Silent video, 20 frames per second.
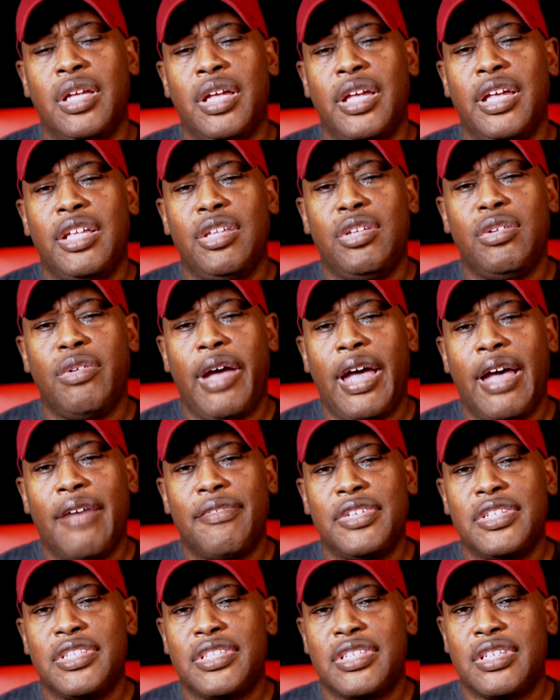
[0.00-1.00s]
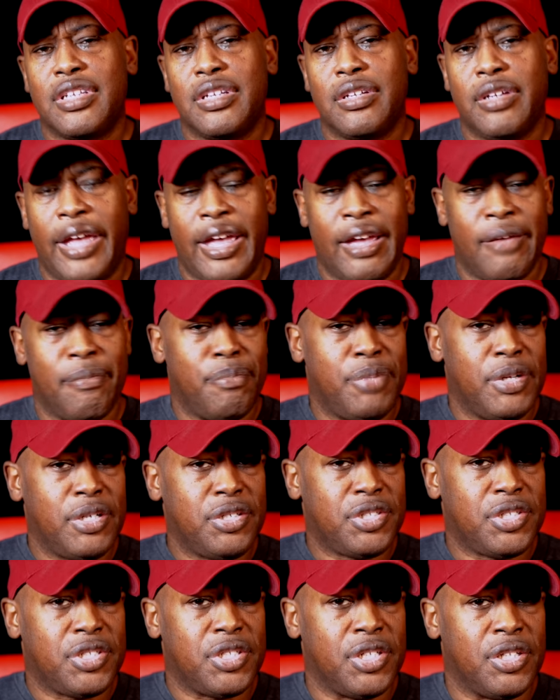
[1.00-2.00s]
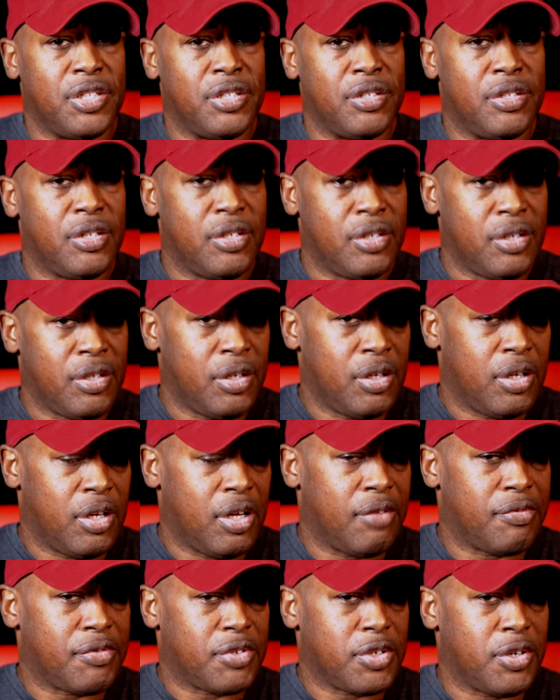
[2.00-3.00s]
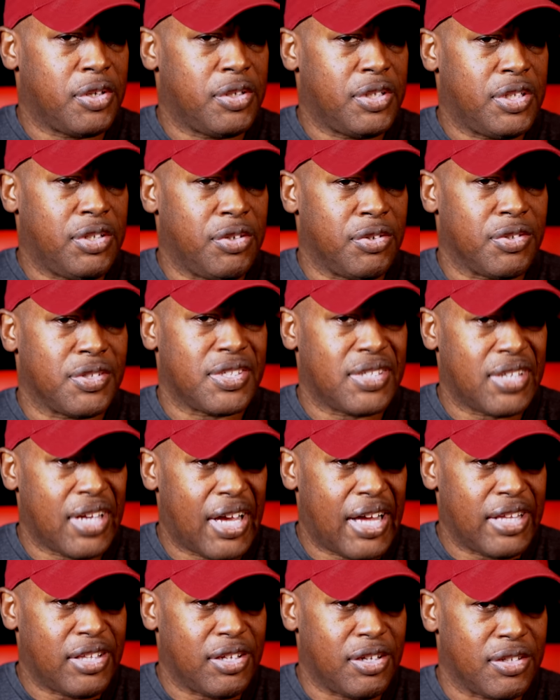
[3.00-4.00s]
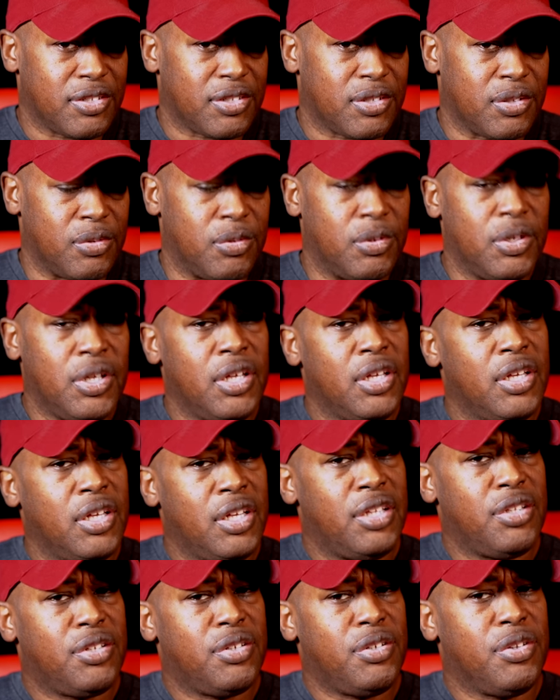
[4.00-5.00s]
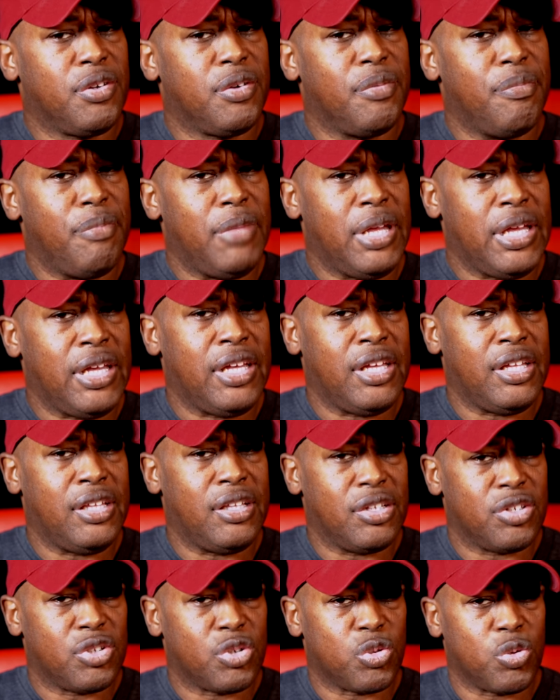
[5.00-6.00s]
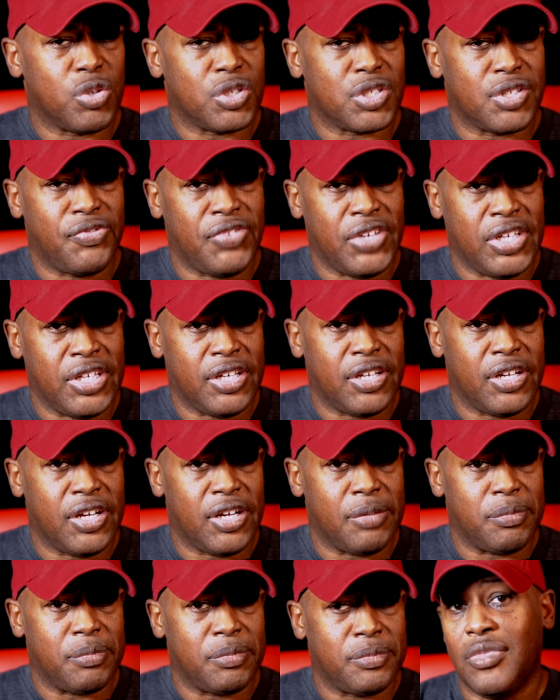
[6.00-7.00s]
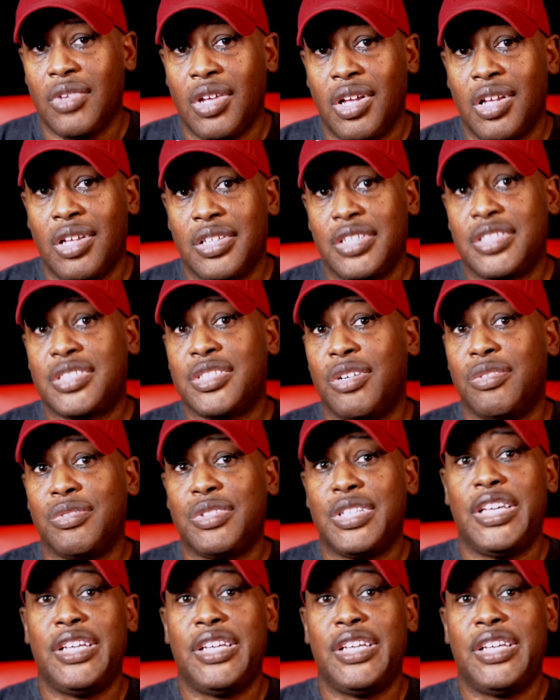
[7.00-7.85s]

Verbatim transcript: And you have this ambition of turning your side hustle into your main source of income. This is going to